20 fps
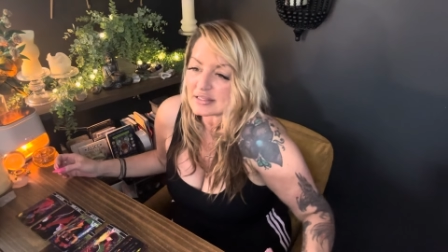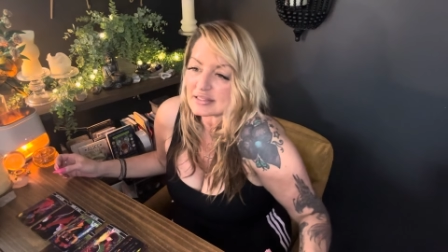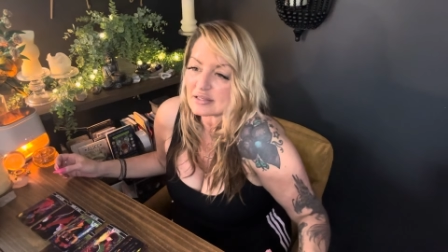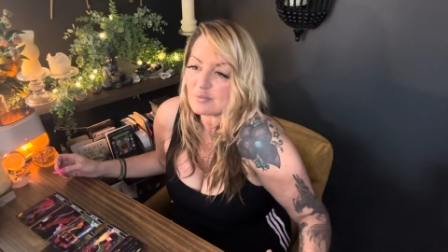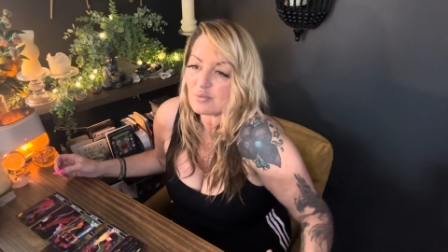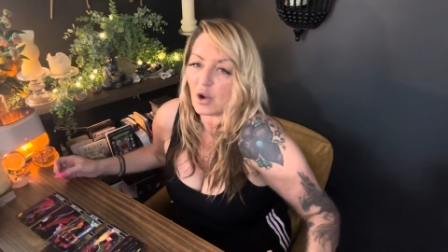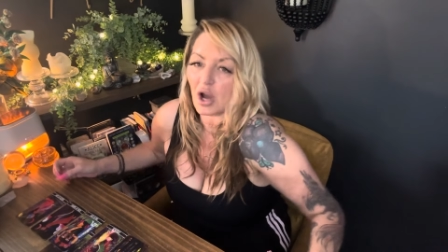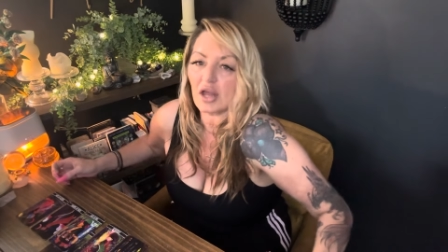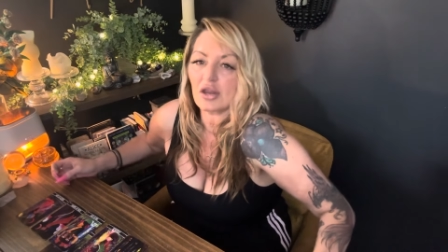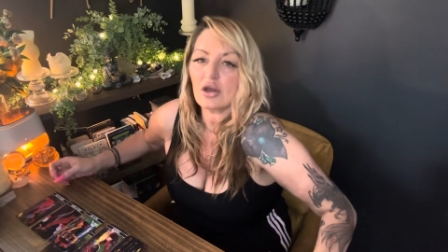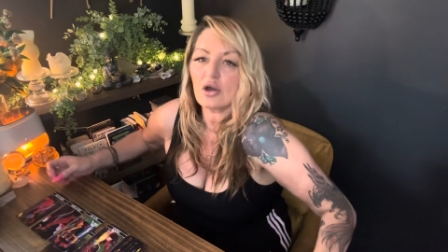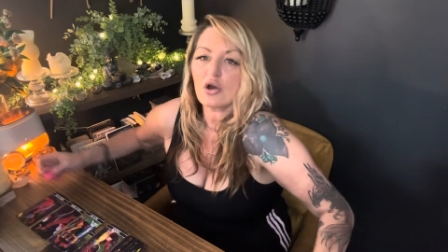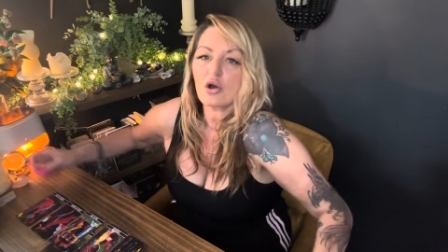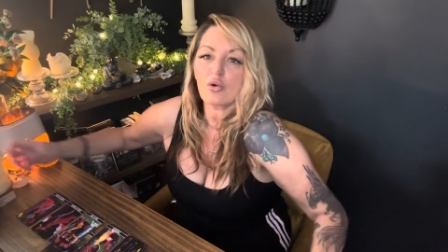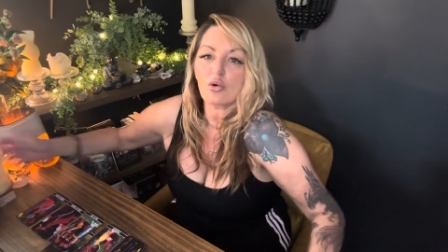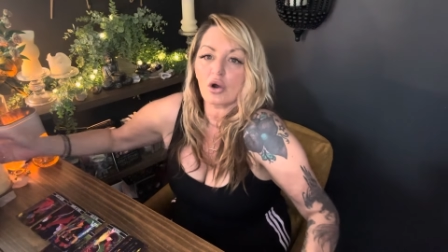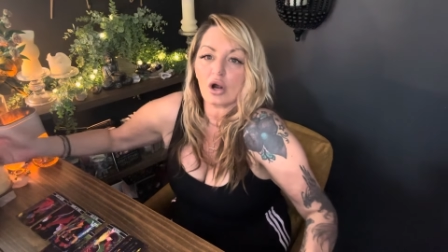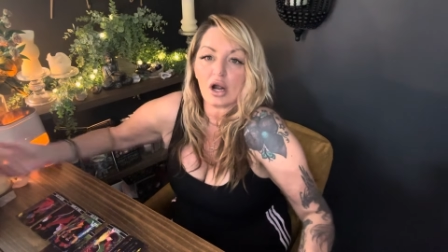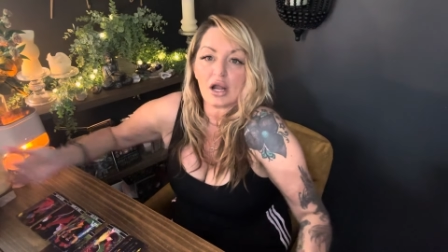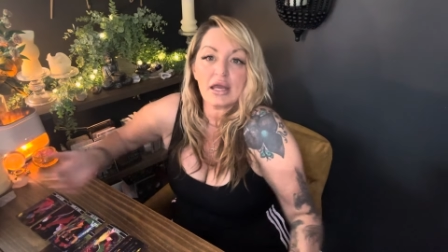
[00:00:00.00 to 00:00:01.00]
someone
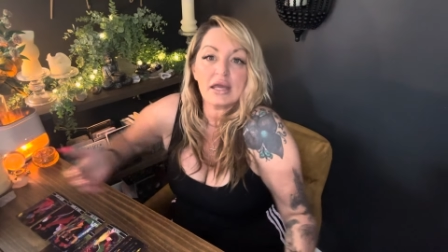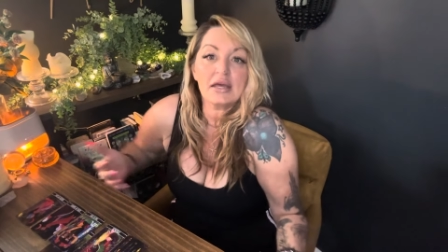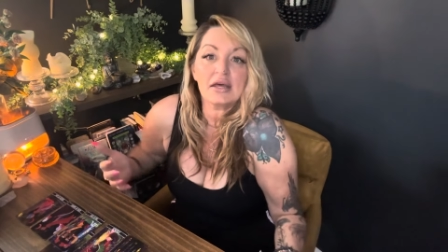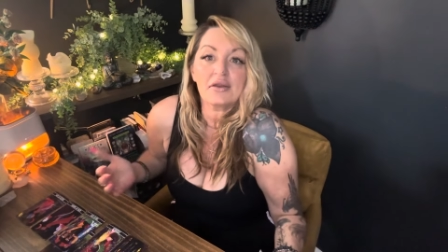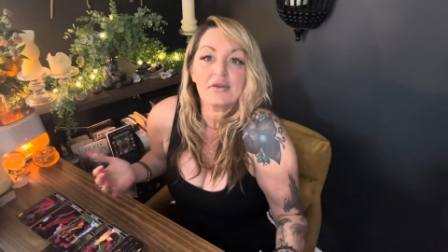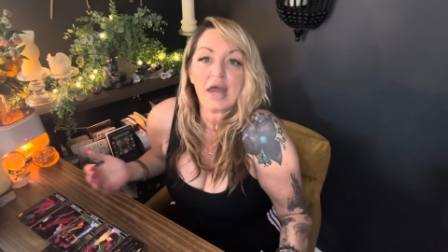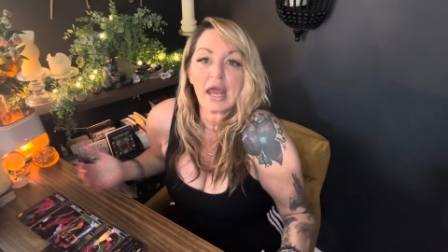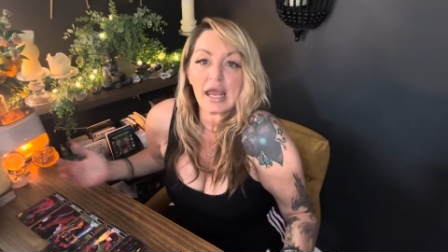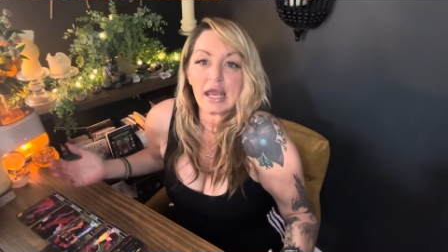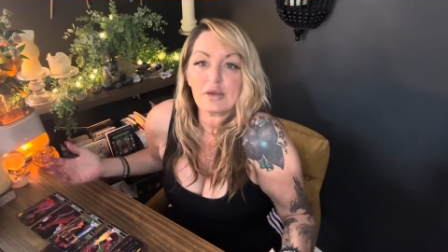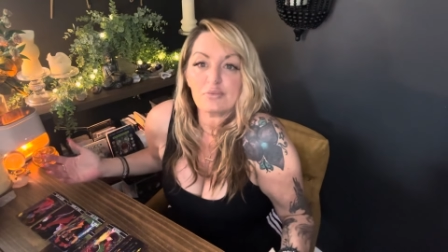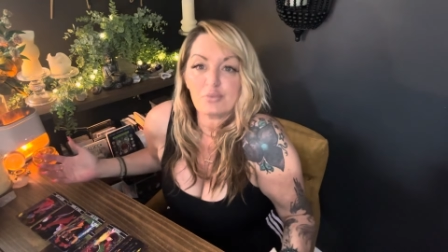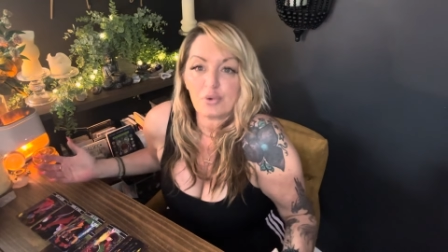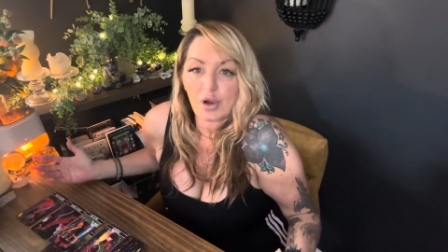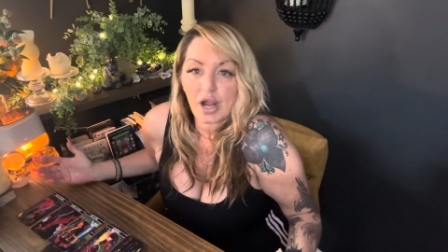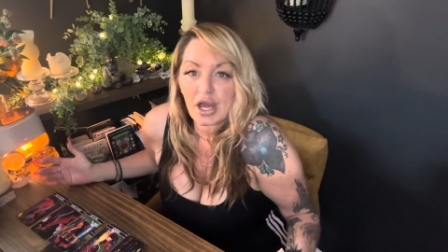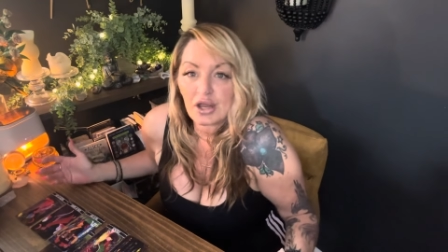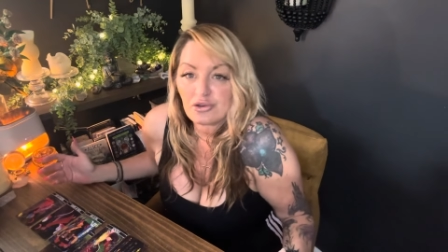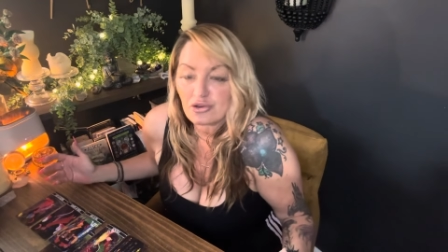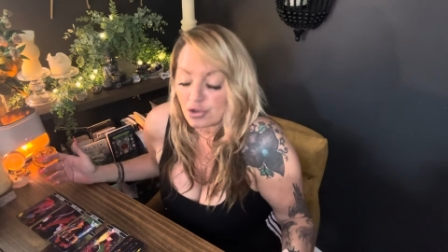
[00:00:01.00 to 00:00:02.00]
or in a
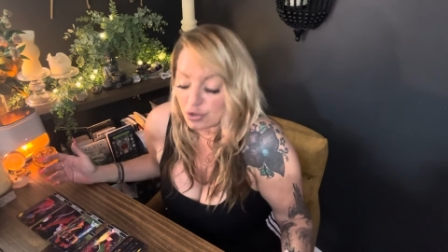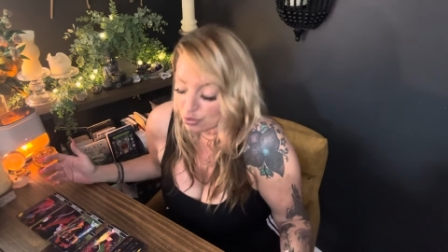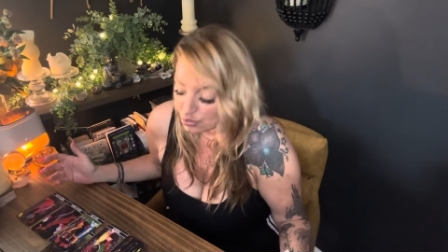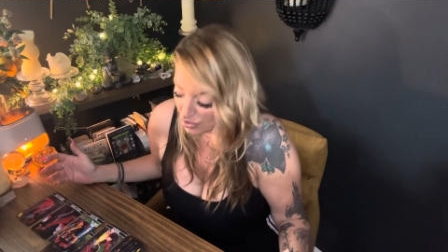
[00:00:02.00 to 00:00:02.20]
brand new